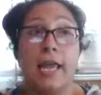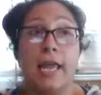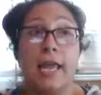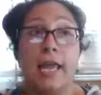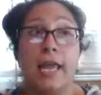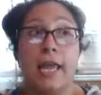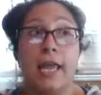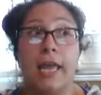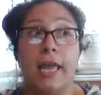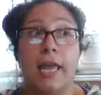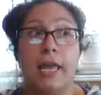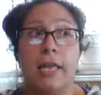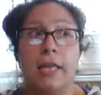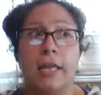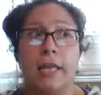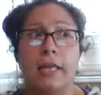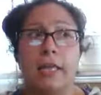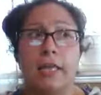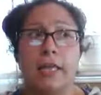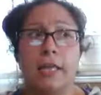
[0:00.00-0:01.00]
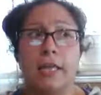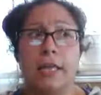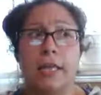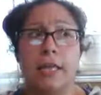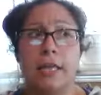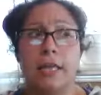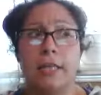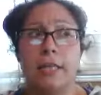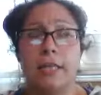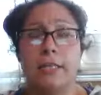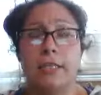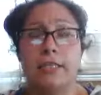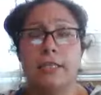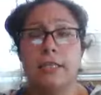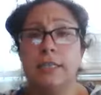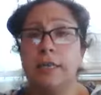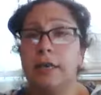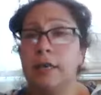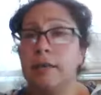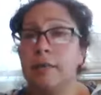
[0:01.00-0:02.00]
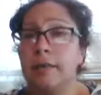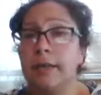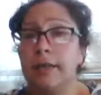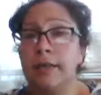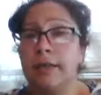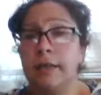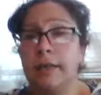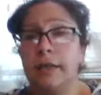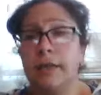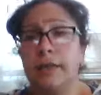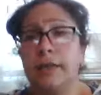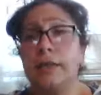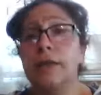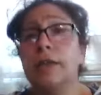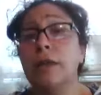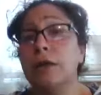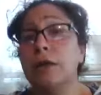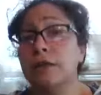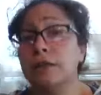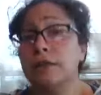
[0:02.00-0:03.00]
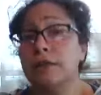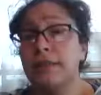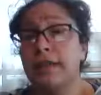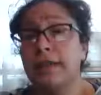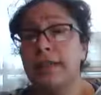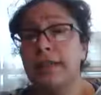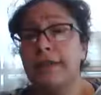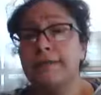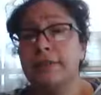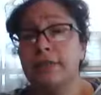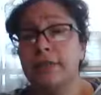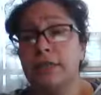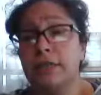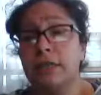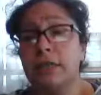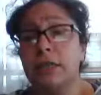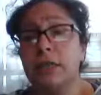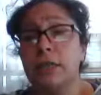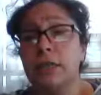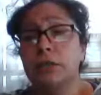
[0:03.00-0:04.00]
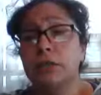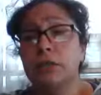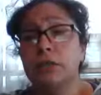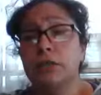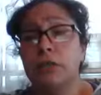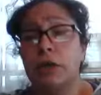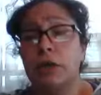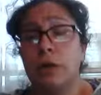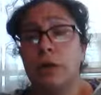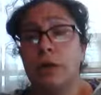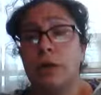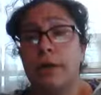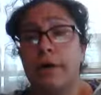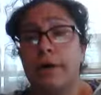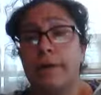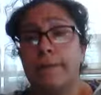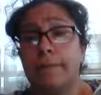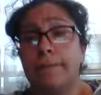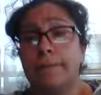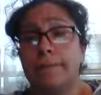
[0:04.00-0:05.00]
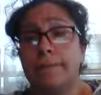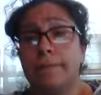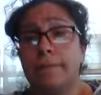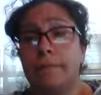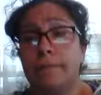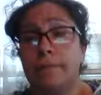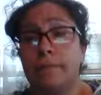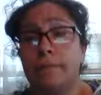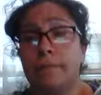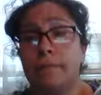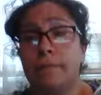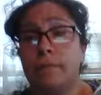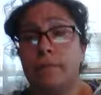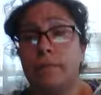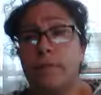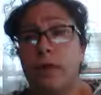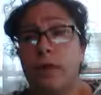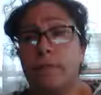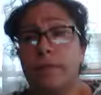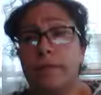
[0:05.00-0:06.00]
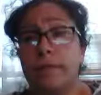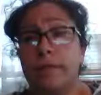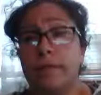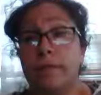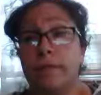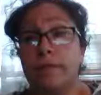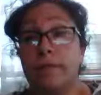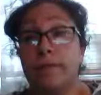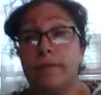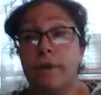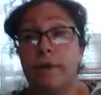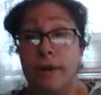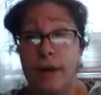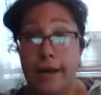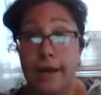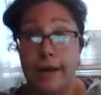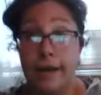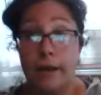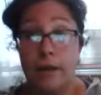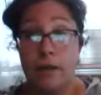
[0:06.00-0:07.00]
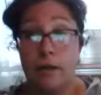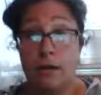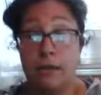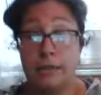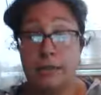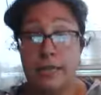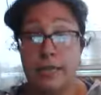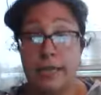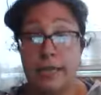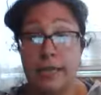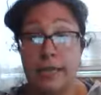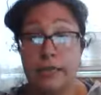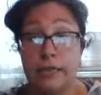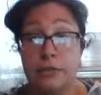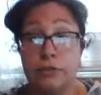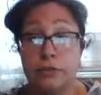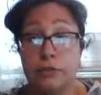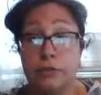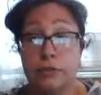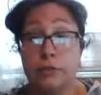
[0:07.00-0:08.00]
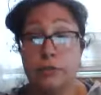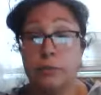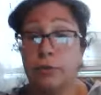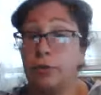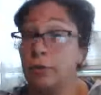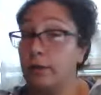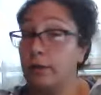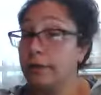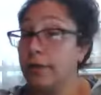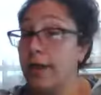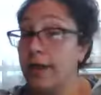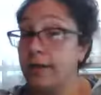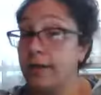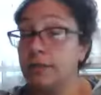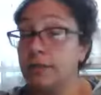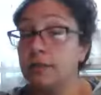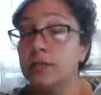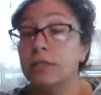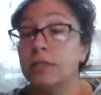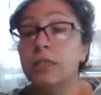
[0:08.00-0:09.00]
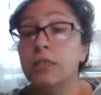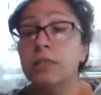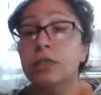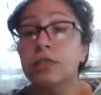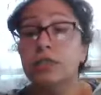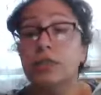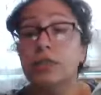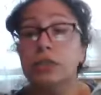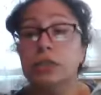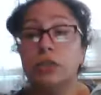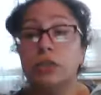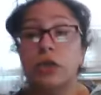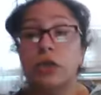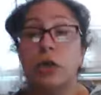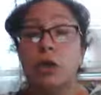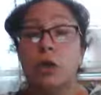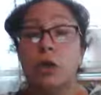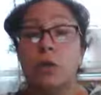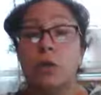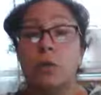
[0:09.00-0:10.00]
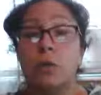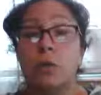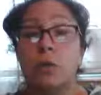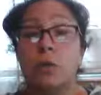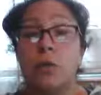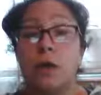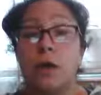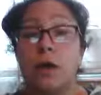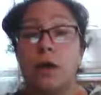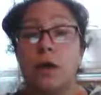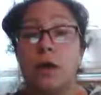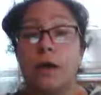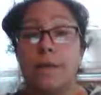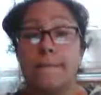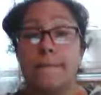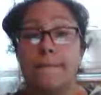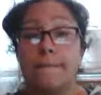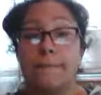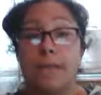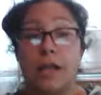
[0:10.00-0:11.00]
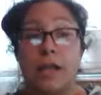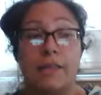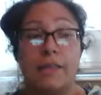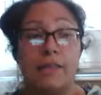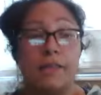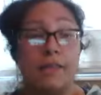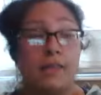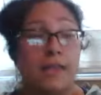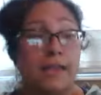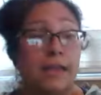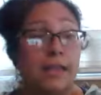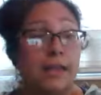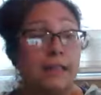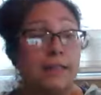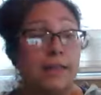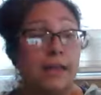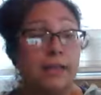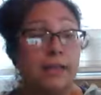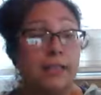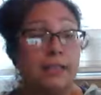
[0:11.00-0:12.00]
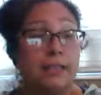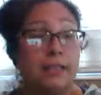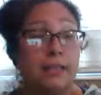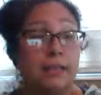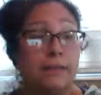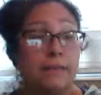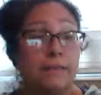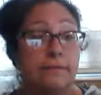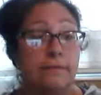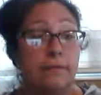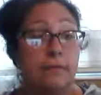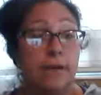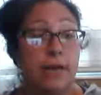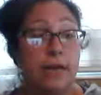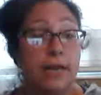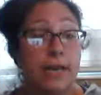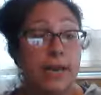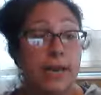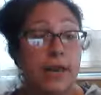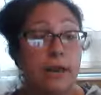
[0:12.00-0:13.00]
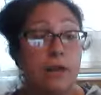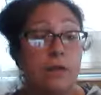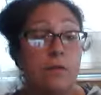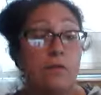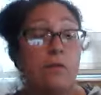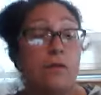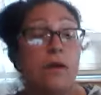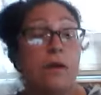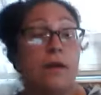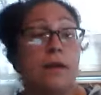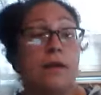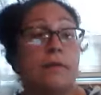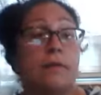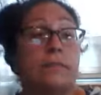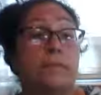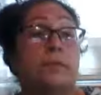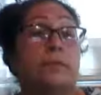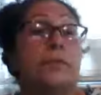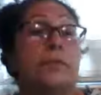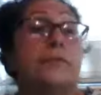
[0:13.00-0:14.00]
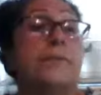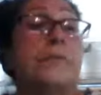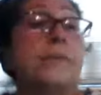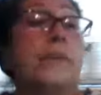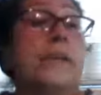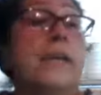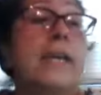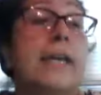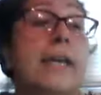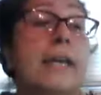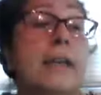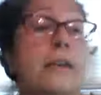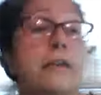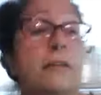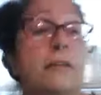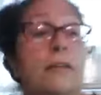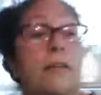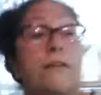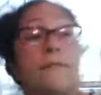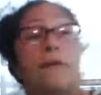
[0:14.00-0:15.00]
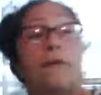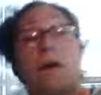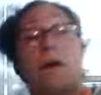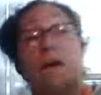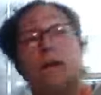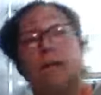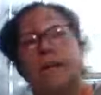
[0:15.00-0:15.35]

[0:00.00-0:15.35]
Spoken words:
and I think that's it that'll be in there, and the clothes that they left in there. So I'll be there Friday all day to work on that. So I think that is it for right now. Don't forget, we have all